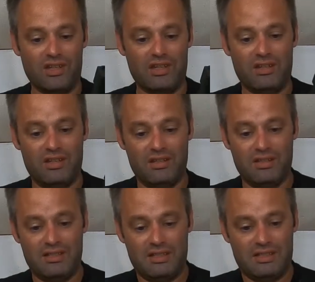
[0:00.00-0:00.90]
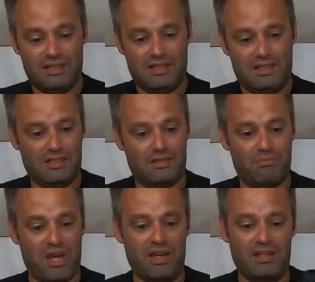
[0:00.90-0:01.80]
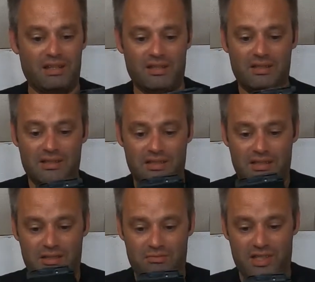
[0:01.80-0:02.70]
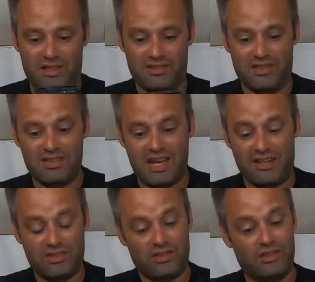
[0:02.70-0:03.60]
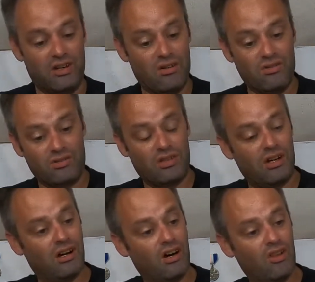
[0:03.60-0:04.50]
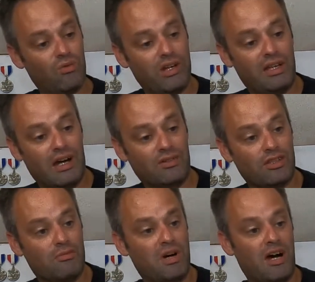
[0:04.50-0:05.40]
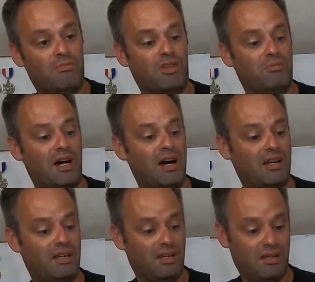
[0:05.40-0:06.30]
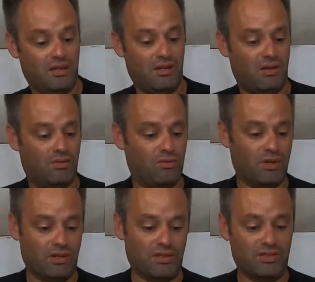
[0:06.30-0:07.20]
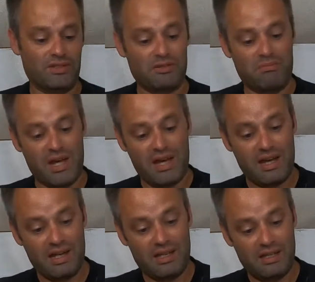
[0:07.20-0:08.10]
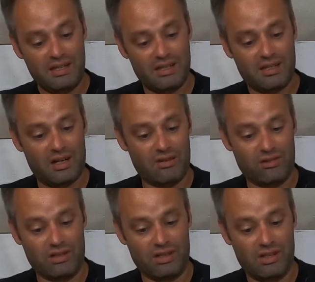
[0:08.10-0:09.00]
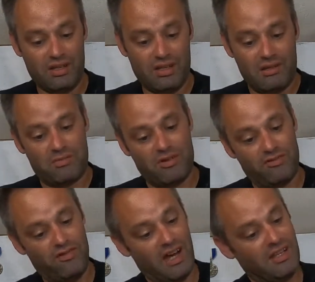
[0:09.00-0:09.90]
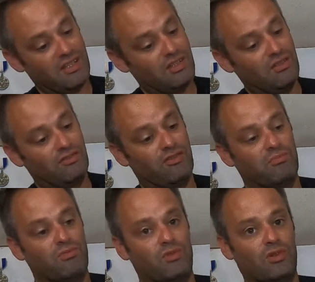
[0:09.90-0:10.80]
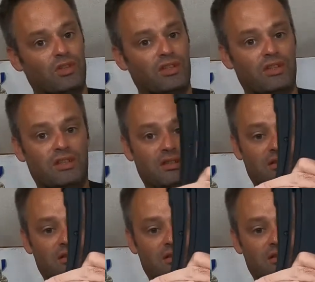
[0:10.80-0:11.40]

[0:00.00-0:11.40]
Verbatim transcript: in, it's a pain because this actually goes all the way down to the bottom of the body. Whereas this mag cover prevents you from really